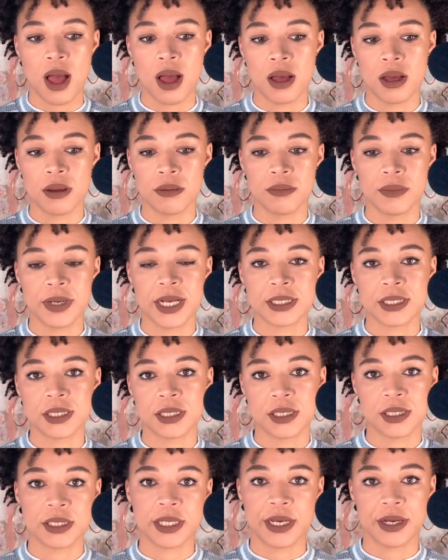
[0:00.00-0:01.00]

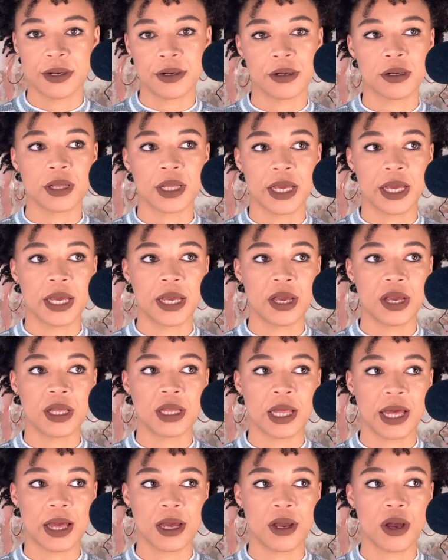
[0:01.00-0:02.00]

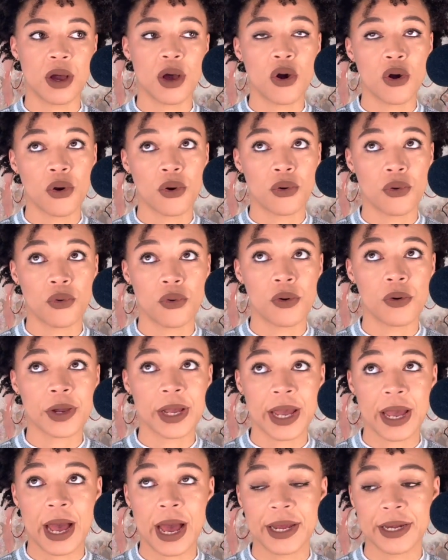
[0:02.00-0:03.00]
necessarily like,
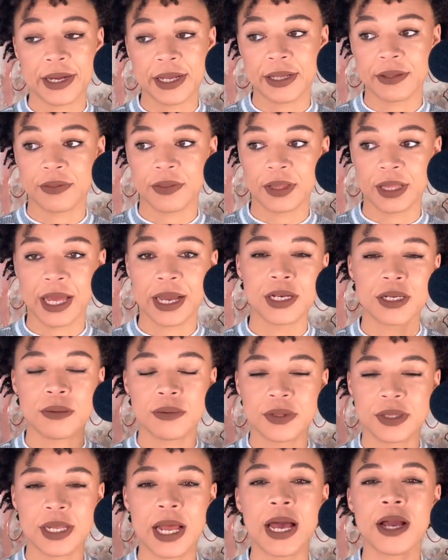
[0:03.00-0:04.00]
oh, okay, I need
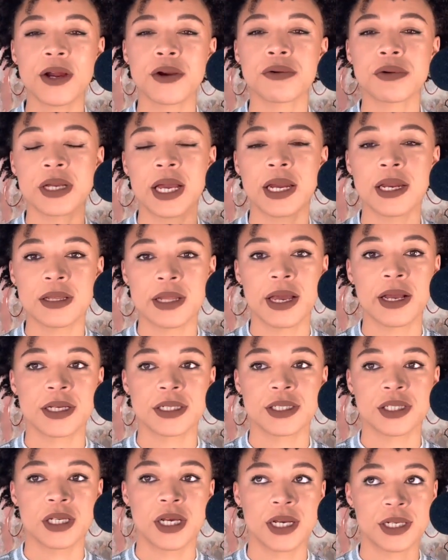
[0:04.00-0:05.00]
not creating
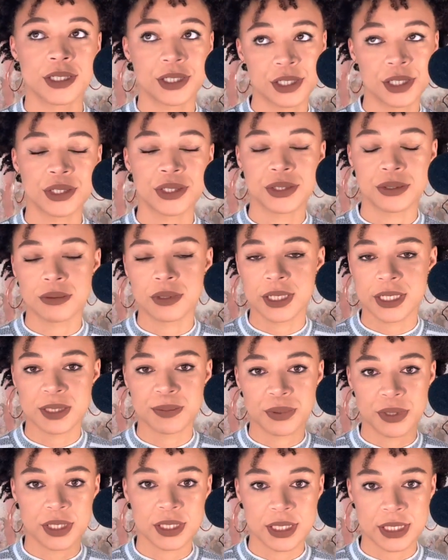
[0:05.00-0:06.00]
like a to-do
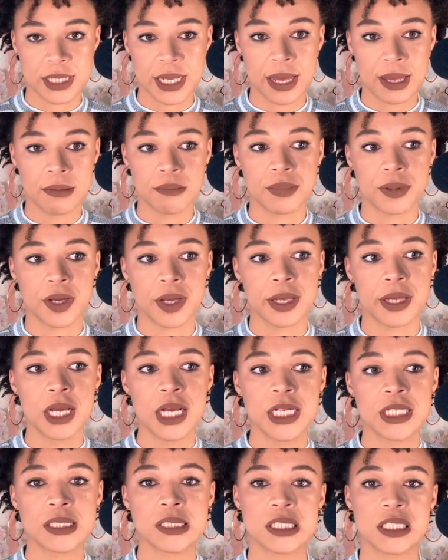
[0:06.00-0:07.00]
list per se,
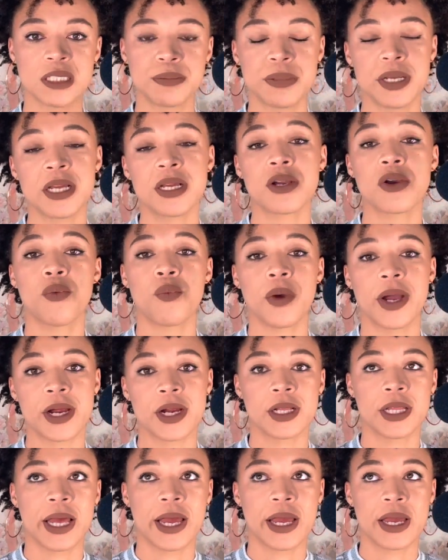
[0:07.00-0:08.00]
but just being
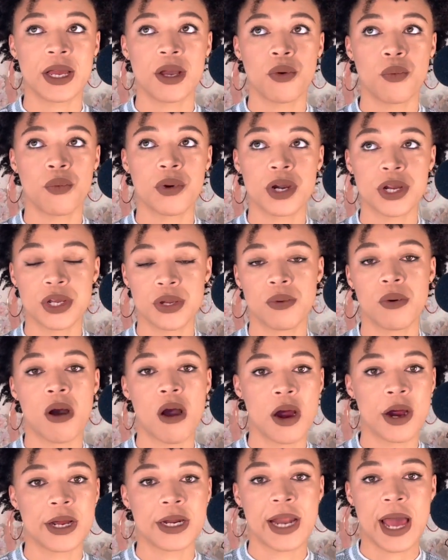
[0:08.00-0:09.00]
aware like where
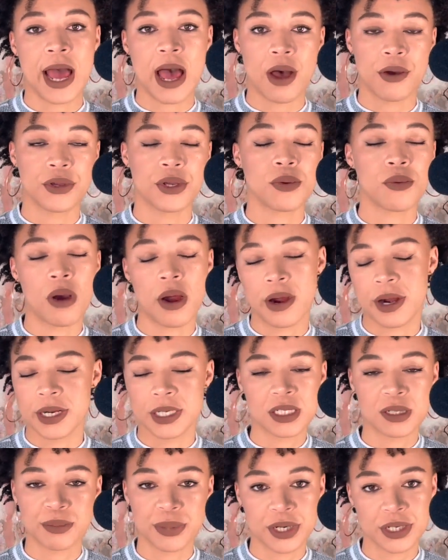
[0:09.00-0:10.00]
you are and how you
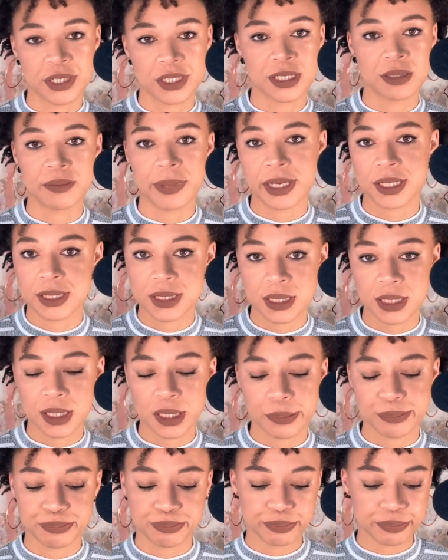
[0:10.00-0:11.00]
are as a person,
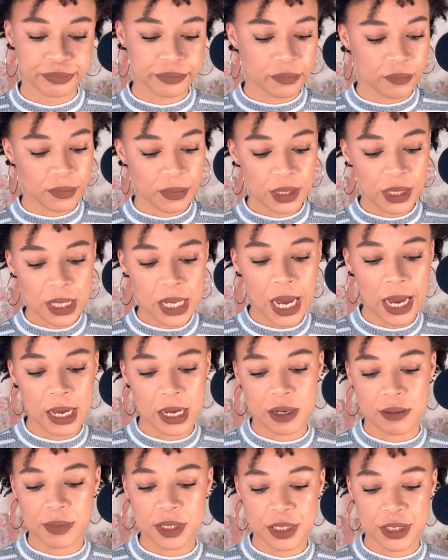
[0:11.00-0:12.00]
basically.
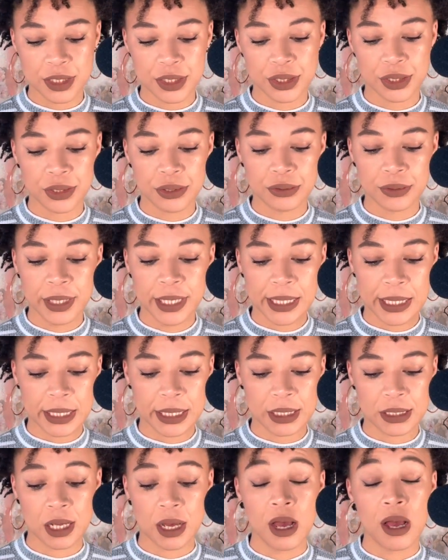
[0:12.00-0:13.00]
2
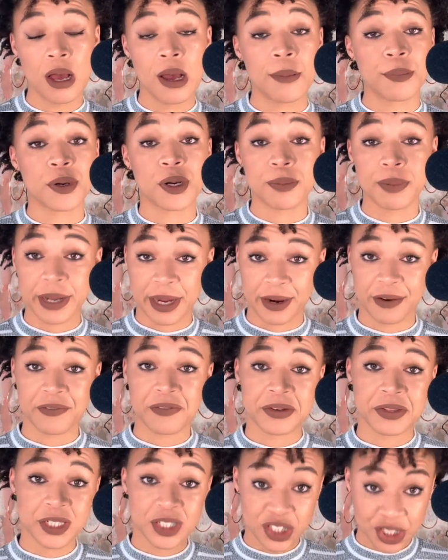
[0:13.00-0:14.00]
is
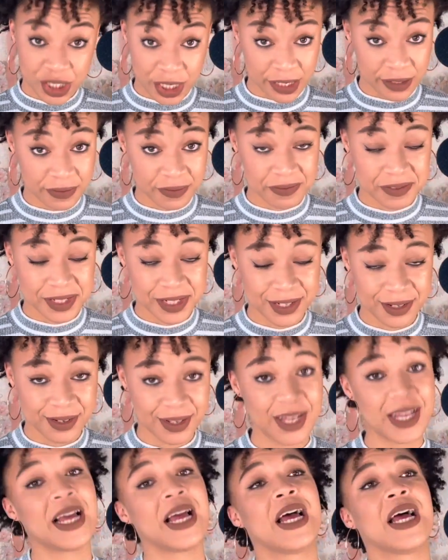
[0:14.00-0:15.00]
prepare for the
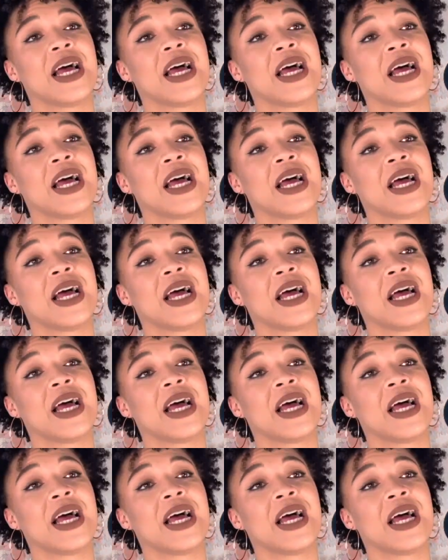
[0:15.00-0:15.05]
shift.